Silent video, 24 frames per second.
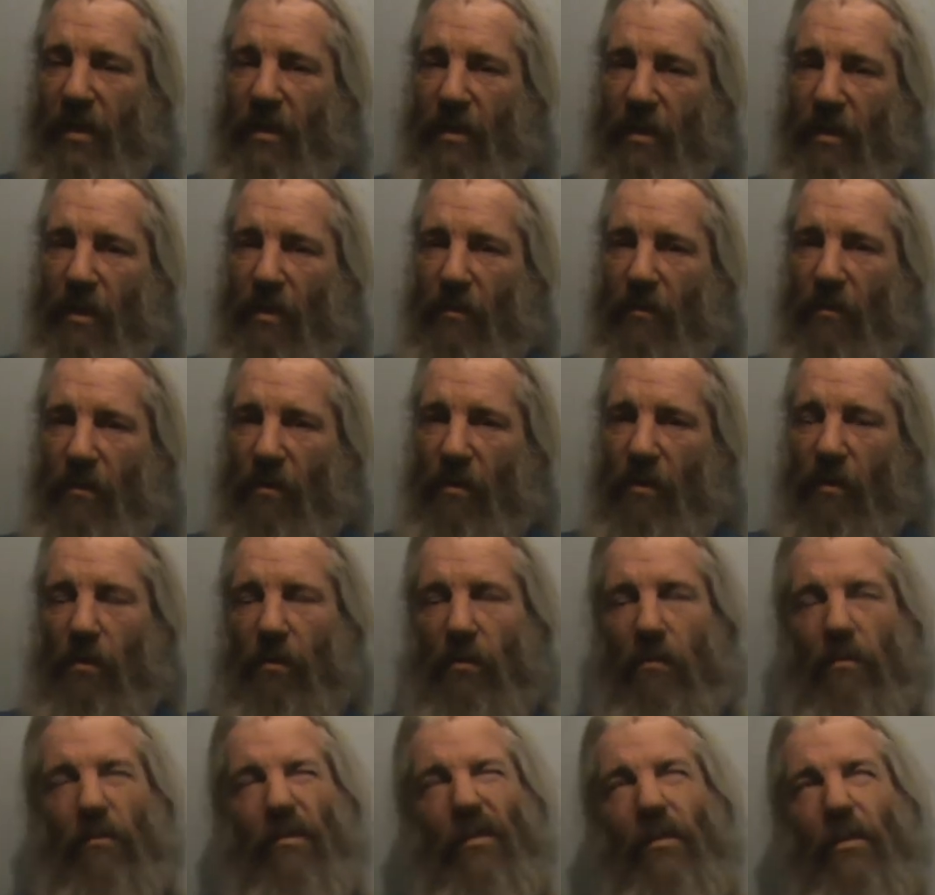of
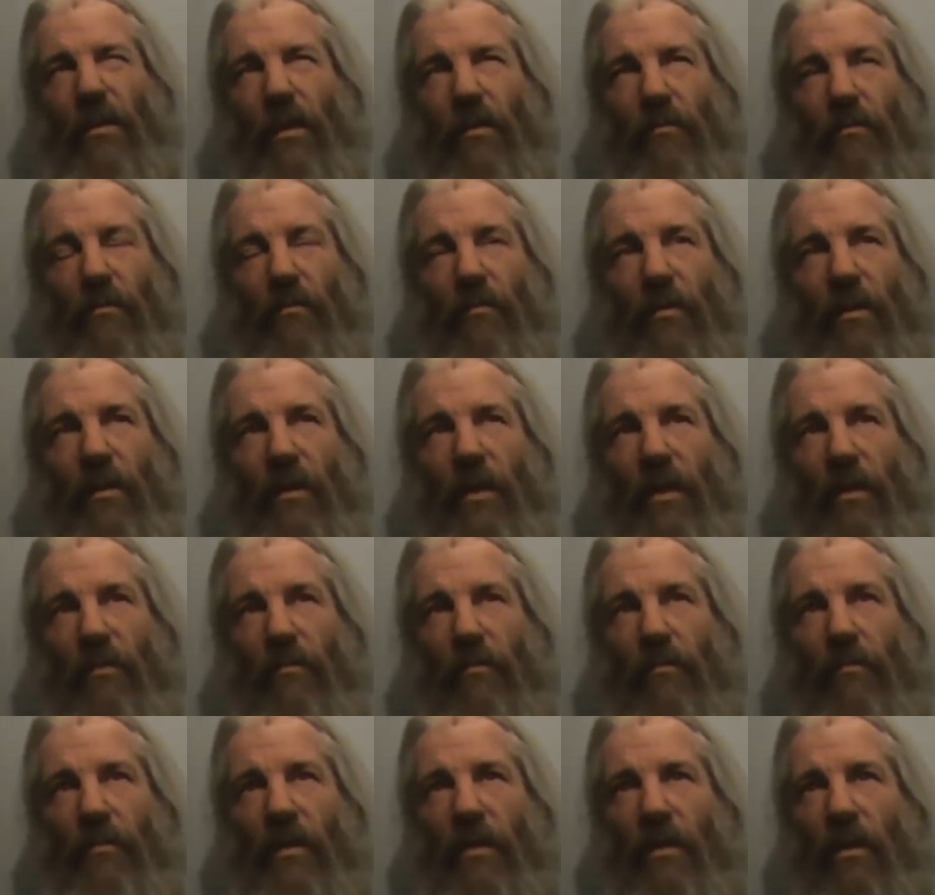I'll say what we're now,
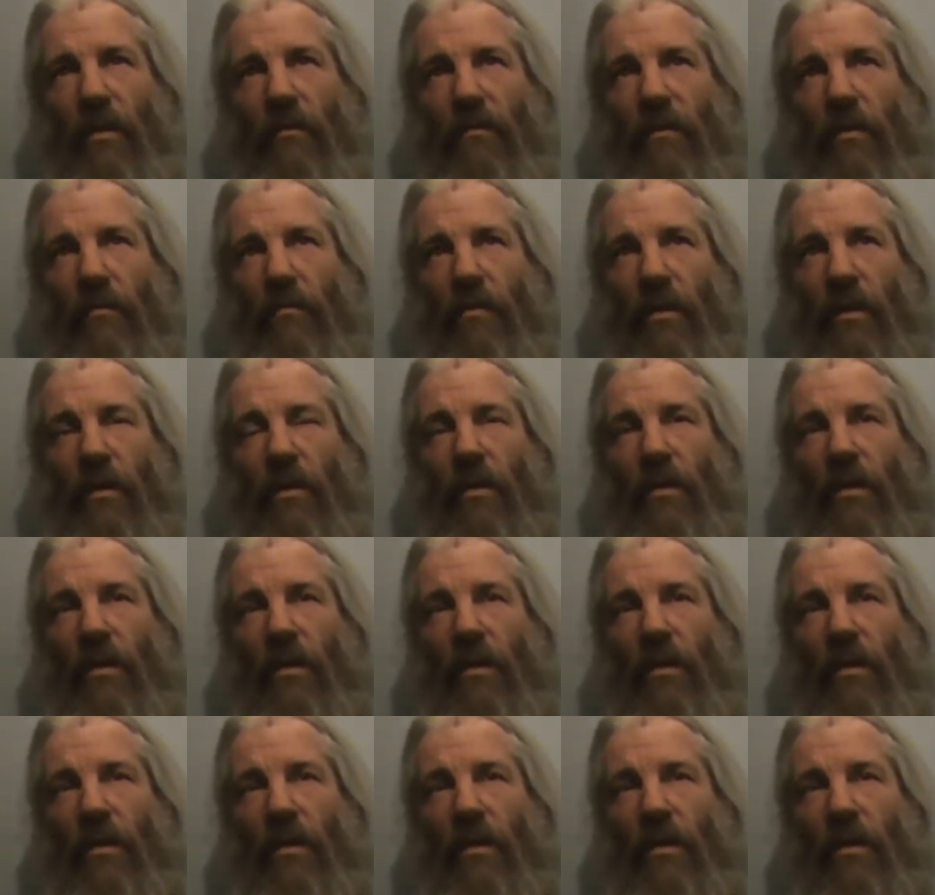mid-November.